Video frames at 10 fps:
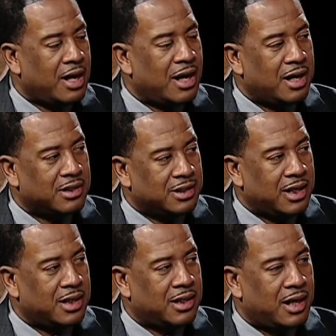I
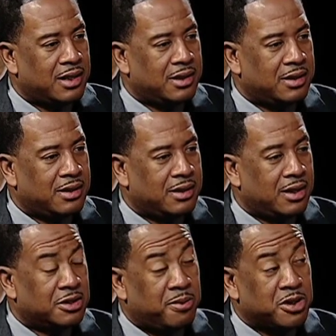understand that
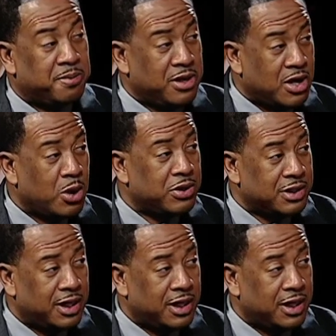there's supposed to be notice